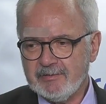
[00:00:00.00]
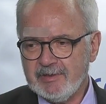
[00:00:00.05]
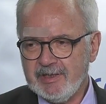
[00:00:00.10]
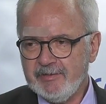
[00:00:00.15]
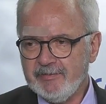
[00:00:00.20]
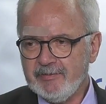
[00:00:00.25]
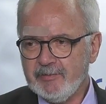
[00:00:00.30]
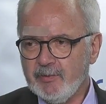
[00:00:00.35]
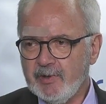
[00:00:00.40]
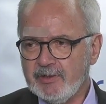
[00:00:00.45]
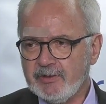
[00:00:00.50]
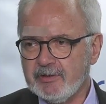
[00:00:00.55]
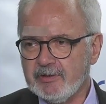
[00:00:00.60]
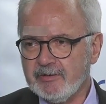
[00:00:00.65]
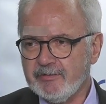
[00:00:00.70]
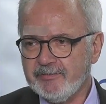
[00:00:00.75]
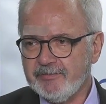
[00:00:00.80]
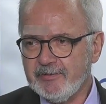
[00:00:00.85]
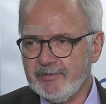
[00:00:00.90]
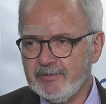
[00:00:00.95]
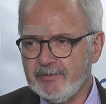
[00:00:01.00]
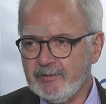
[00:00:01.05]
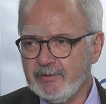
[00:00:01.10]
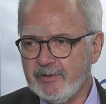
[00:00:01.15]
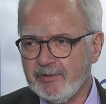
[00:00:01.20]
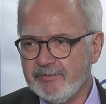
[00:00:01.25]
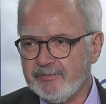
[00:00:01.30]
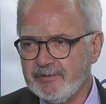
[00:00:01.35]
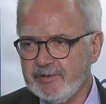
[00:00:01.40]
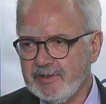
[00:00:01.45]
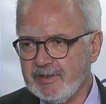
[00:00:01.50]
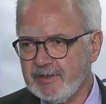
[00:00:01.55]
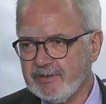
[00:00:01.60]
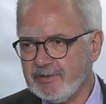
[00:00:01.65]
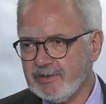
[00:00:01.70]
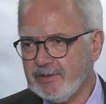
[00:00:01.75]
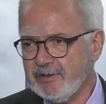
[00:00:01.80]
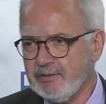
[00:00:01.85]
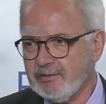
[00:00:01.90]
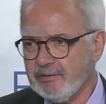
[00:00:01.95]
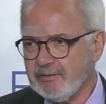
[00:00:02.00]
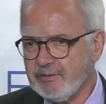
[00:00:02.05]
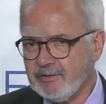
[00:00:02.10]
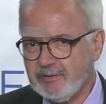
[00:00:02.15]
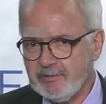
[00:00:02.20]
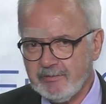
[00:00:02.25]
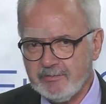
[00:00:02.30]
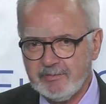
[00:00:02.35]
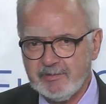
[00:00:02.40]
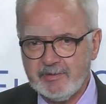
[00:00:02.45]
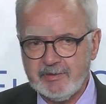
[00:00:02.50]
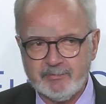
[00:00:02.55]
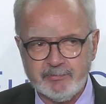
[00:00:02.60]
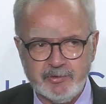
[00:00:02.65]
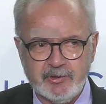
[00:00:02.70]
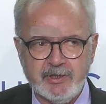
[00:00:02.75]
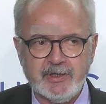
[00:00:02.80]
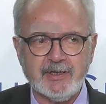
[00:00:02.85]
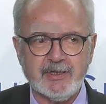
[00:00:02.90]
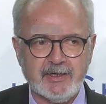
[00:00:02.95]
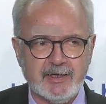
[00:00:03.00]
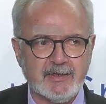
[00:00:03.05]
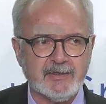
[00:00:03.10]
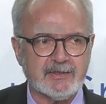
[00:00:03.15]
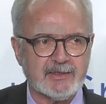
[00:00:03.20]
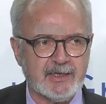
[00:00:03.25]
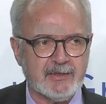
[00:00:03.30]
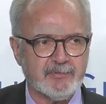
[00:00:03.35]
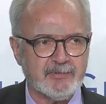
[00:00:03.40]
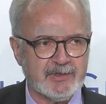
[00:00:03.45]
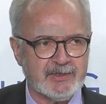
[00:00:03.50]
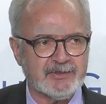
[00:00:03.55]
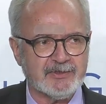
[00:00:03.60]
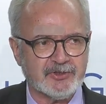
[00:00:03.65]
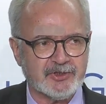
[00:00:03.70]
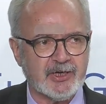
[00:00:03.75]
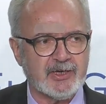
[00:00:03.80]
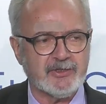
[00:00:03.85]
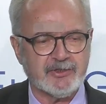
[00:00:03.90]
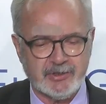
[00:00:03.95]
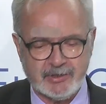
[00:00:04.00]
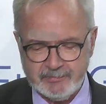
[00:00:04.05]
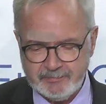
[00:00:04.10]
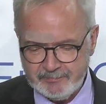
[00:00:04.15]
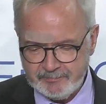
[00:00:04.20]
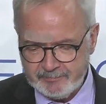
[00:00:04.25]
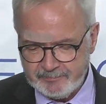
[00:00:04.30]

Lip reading: even 1 or 2 or 3 years ago. So the political landscape is changing.